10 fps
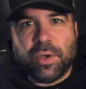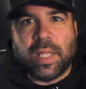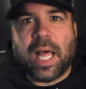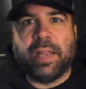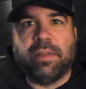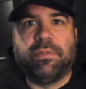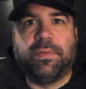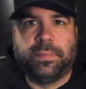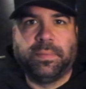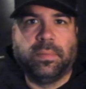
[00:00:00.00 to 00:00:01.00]
life.
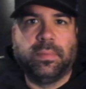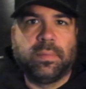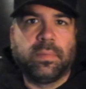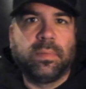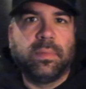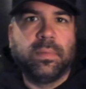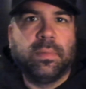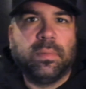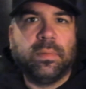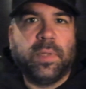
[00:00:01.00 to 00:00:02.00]

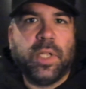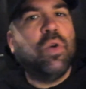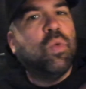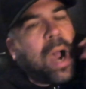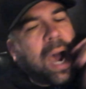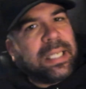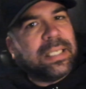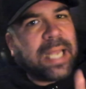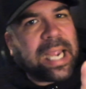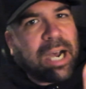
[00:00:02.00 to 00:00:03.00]
You want to
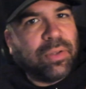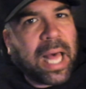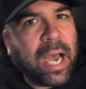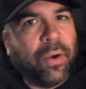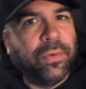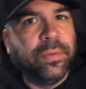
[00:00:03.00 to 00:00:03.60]
say out loud,